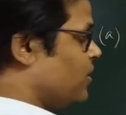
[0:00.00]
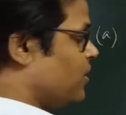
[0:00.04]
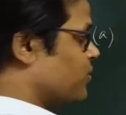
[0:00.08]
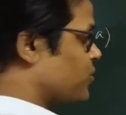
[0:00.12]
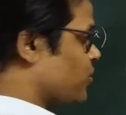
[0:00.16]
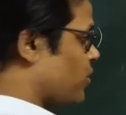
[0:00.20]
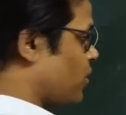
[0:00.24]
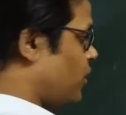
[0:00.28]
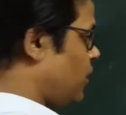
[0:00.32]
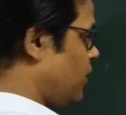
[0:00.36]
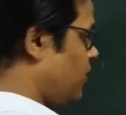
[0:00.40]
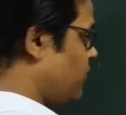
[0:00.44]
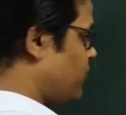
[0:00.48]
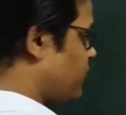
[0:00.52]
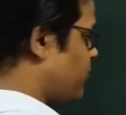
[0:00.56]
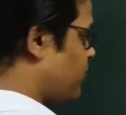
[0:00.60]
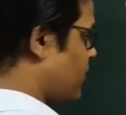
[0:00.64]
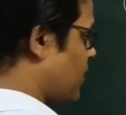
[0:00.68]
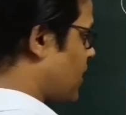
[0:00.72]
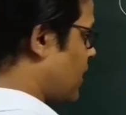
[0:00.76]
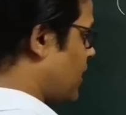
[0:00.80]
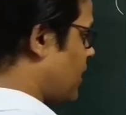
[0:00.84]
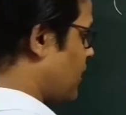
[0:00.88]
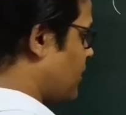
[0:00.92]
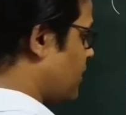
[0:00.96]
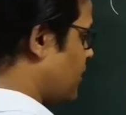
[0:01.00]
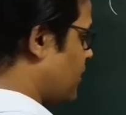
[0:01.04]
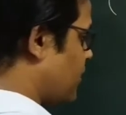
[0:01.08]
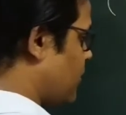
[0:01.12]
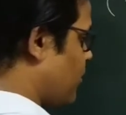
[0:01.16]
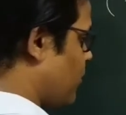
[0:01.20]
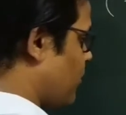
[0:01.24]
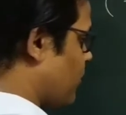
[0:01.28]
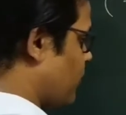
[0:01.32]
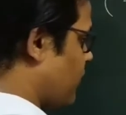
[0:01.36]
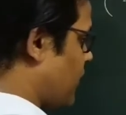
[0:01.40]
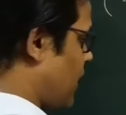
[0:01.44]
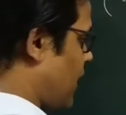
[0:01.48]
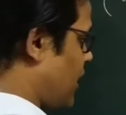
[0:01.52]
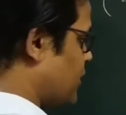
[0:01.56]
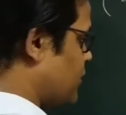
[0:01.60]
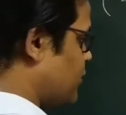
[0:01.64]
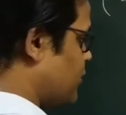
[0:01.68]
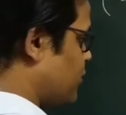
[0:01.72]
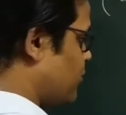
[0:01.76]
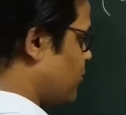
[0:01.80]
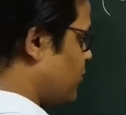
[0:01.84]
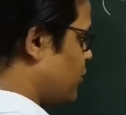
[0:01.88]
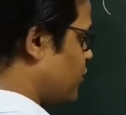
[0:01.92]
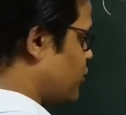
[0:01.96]
So if another ray of light
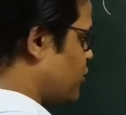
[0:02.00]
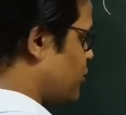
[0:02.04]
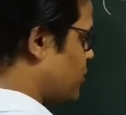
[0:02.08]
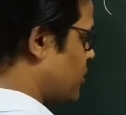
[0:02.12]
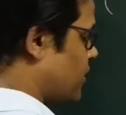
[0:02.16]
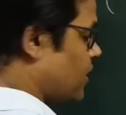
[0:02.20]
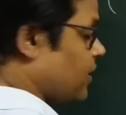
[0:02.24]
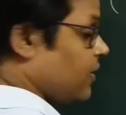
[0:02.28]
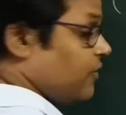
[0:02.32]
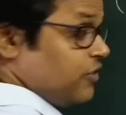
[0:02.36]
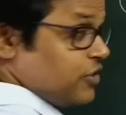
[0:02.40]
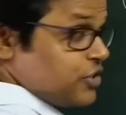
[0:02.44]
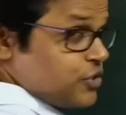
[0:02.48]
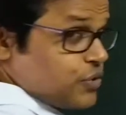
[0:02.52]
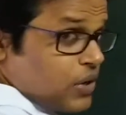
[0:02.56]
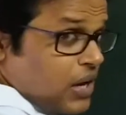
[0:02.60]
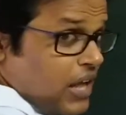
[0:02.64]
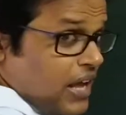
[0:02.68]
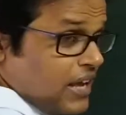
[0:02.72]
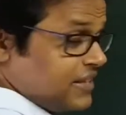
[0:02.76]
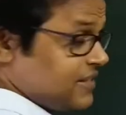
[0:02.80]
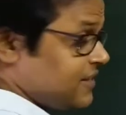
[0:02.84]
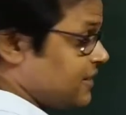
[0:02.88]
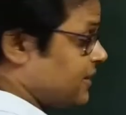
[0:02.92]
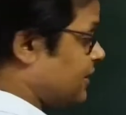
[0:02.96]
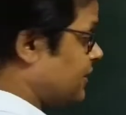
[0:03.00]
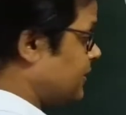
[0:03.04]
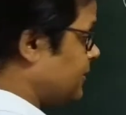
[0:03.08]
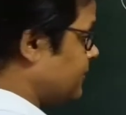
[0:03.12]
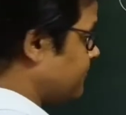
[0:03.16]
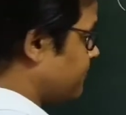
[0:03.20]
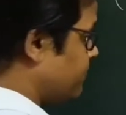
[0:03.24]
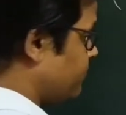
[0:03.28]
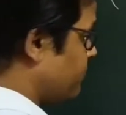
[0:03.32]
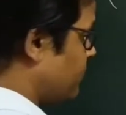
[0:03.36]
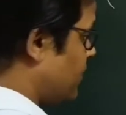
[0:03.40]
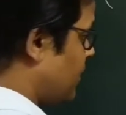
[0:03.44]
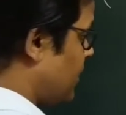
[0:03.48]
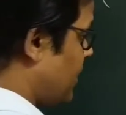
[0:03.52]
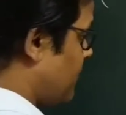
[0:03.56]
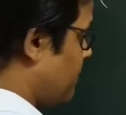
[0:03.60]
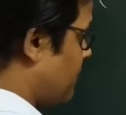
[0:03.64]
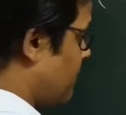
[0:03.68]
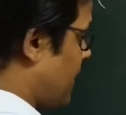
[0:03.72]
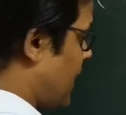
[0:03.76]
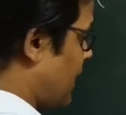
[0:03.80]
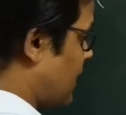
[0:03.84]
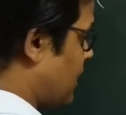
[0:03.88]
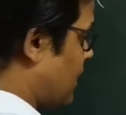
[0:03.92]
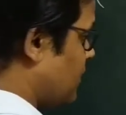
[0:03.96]
you visualize here, a
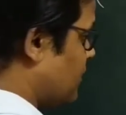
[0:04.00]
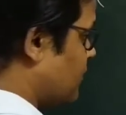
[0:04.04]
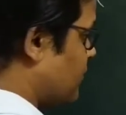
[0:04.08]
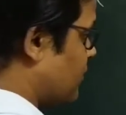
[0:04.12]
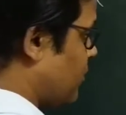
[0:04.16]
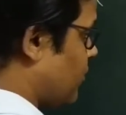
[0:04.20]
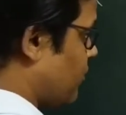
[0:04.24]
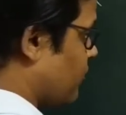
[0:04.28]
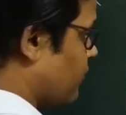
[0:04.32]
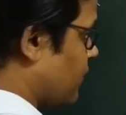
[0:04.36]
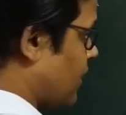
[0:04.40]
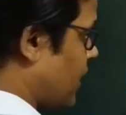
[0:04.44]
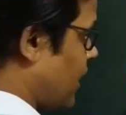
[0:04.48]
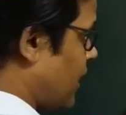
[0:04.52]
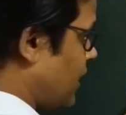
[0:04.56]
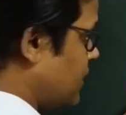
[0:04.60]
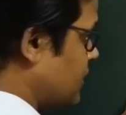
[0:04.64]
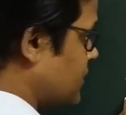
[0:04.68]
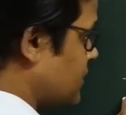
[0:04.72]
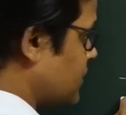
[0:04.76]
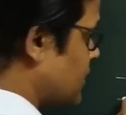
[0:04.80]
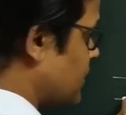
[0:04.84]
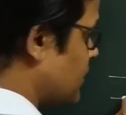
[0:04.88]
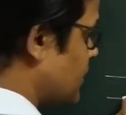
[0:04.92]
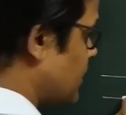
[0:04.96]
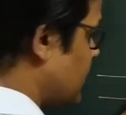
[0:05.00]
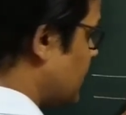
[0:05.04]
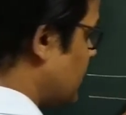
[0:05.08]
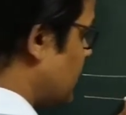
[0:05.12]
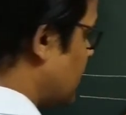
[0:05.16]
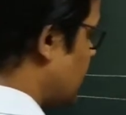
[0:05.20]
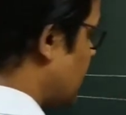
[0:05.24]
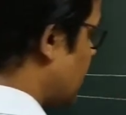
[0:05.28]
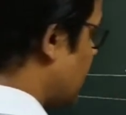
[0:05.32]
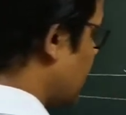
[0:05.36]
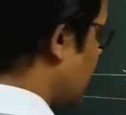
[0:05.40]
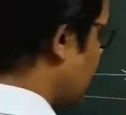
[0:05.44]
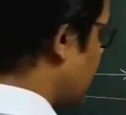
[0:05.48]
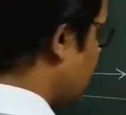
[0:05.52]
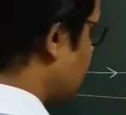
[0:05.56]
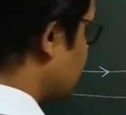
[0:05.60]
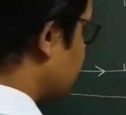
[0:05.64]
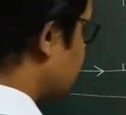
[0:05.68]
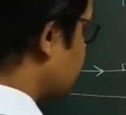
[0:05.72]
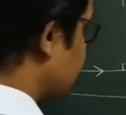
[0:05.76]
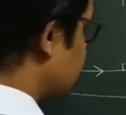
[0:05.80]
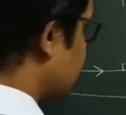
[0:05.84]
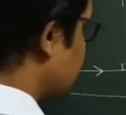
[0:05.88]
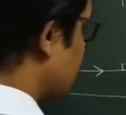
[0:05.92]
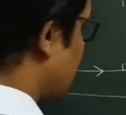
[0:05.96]
parallel ray of light,
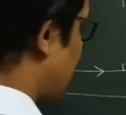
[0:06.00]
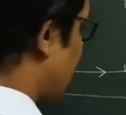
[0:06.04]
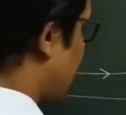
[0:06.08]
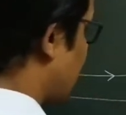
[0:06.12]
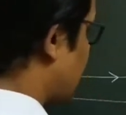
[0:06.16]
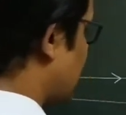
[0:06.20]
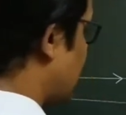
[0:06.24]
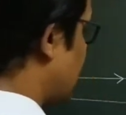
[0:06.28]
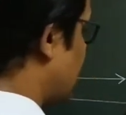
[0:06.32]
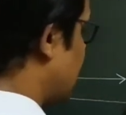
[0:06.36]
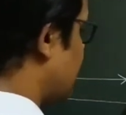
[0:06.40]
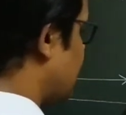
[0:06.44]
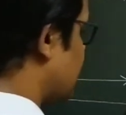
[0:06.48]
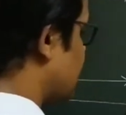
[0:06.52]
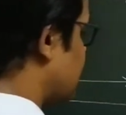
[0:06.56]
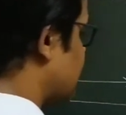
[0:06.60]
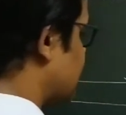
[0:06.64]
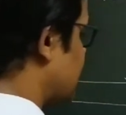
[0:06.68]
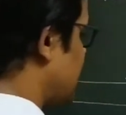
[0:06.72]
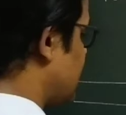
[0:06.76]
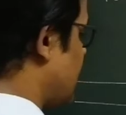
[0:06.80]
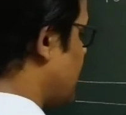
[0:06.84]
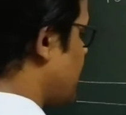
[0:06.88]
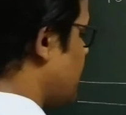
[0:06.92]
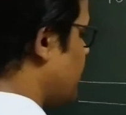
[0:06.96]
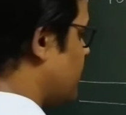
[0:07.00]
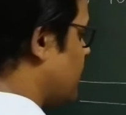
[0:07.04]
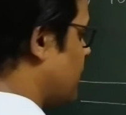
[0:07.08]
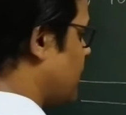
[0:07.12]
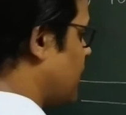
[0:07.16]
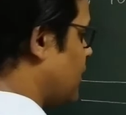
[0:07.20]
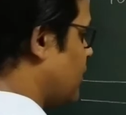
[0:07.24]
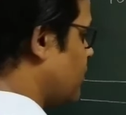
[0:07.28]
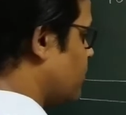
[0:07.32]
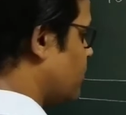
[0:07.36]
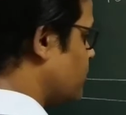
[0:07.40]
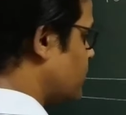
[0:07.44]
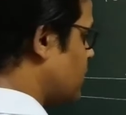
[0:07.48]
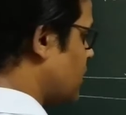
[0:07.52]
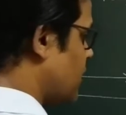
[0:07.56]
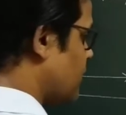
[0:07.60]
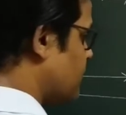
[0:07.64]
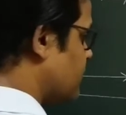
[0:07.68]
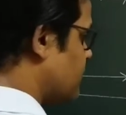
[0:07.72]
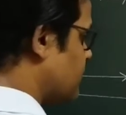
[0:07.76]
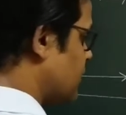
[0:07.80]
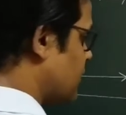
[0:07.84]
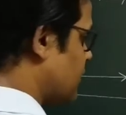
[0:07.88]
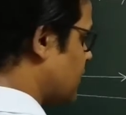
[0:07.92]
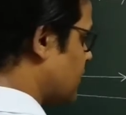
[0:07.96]
exactly the same thing would
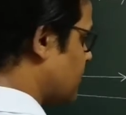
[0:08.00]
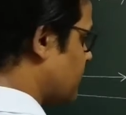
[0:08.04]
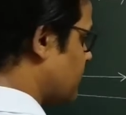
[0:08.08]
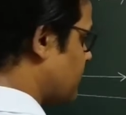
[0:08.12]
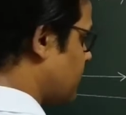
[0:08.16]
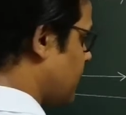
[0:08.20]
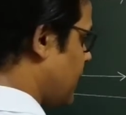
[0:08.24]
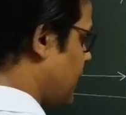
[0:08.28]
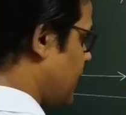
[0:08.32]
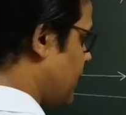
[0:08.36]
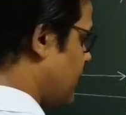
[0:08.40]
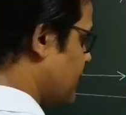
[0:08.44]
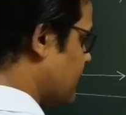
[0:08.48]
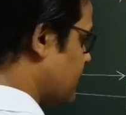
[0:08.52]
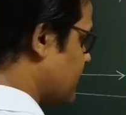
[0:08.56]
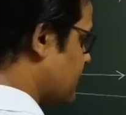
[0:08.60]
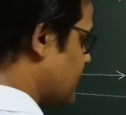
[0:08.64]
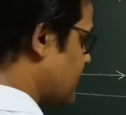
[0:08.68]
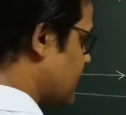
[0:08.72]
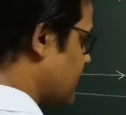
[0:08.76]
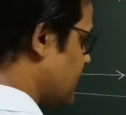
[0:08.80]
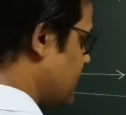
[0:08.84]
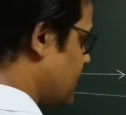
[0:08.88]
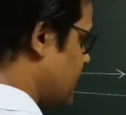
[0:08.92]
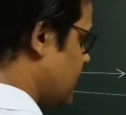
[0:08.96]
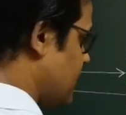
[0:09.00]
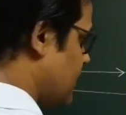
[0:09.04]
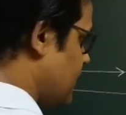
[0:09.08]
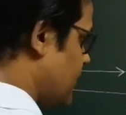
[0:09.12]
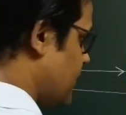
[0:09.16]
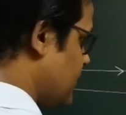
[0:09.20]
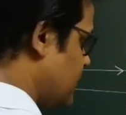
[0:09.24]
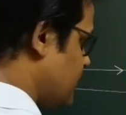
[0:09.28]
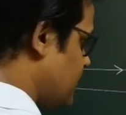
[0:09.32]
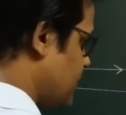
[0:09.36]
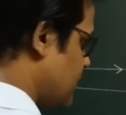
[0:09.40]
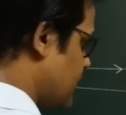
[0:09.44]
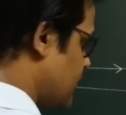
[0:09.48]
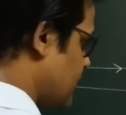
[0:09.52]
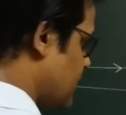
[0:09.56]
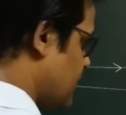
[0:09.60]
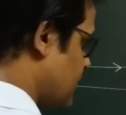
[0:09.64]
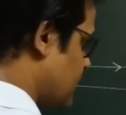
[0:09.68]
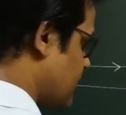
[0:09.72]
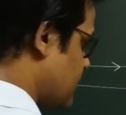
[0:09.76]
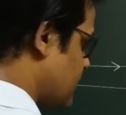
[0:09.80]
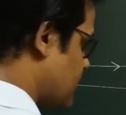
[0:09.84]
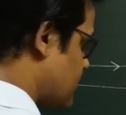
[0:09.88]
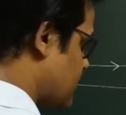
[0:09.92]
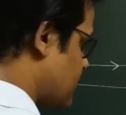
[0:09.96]
have taken place.
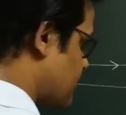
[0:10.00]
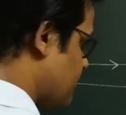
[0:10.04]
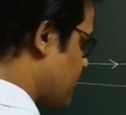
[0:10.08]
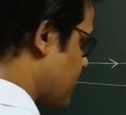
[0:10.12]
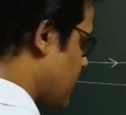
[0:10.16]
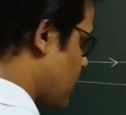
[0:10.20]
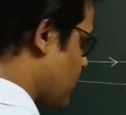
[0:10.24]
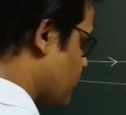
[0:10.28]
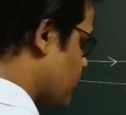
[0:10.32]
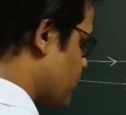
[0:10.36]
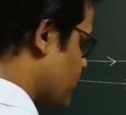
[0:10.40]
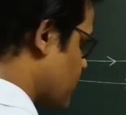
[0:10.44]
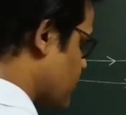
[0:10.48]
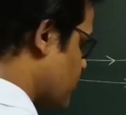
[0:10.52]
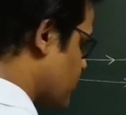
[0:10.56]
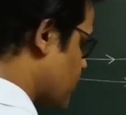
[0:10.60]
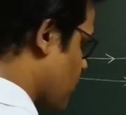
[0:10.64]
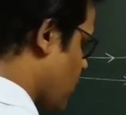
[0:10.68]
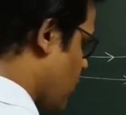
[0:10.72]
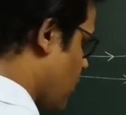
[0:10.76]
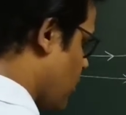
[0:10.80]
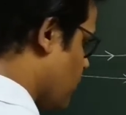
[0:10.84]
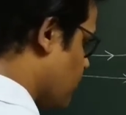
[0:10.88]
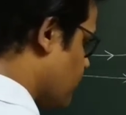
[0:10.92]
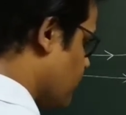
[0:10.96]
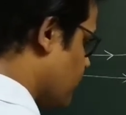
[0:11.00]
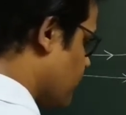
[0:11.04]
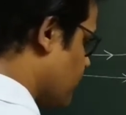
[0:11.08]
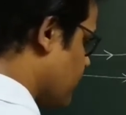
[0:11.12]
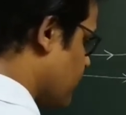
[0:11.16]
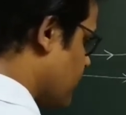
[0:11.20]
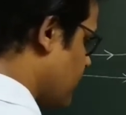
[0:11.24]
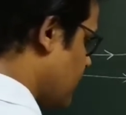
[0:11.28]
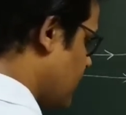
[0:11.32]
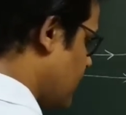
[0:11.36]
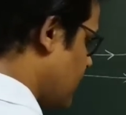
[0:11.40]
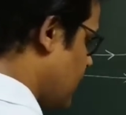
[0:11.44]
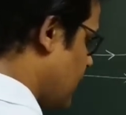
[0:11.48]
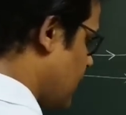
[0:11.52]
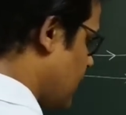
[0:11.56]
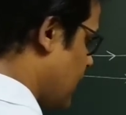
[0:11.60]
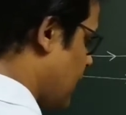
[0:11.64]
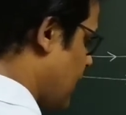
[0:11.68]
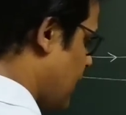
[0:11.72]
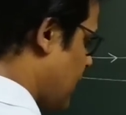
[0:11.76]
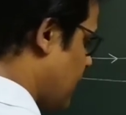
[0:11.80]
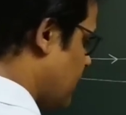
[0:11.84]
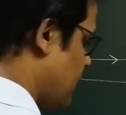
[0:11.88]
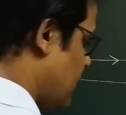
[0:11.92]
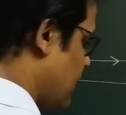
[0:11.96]
Just bounces off
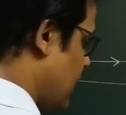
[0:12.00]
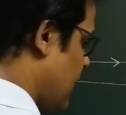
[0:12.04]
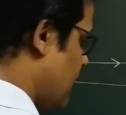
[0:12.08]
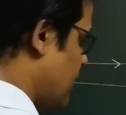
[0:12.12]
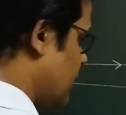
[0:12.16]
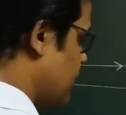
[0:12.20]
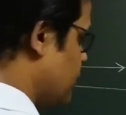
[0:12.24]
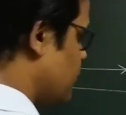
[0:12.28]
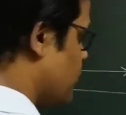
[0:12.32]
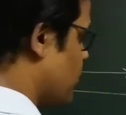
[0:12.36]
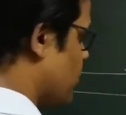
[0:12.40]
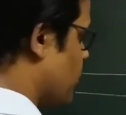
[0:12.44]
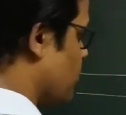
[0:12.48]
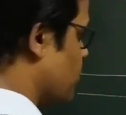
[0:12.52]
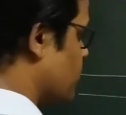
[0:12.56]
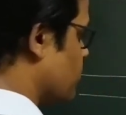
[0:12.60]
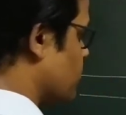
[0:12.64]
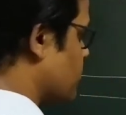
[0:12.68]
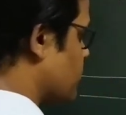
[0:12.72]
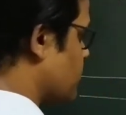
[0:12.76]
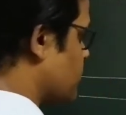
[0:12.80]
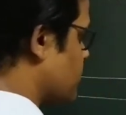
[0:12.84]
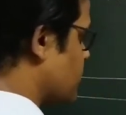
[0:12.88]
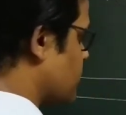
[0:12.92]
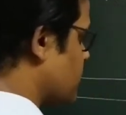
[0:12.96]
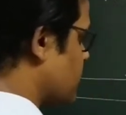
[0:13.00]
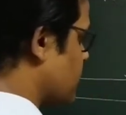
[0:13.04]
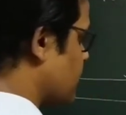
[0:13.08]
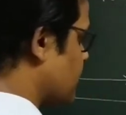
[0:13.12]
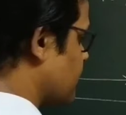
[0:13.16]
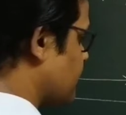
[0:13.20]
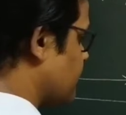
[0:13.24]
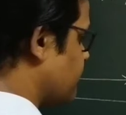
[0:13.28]
and there it goes.